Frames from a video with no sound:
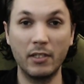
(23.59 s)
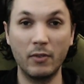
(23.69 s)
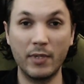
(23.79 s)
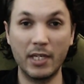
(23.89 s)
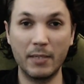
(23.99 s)

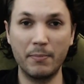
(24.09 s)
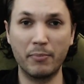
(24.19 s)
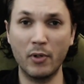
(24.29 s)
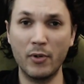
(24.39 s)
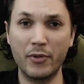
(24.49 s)
we'd
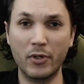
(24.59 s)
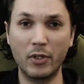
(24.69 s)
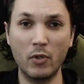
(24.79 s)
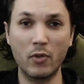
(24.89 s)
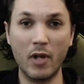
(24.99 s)
borrow their
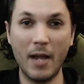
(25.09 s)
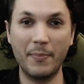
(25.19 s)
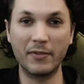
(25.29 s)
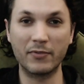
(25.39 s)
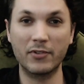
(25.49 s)
local
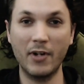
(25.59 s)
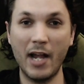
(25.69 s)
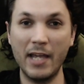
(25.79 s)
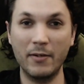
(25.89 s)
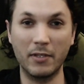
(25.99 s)
copy of
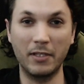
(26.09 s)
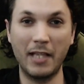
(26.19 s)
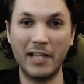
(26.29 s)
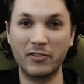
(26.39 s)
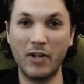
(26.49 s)
Scry, the
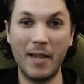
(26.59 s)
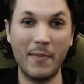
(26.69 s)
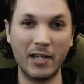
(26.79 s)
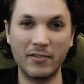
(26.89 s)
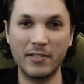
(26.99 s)
last Scry
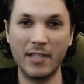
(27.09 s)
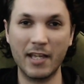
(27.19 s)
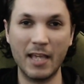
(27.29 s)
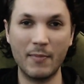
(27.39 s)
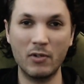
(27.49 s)
magazine that
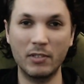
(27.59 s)
came out.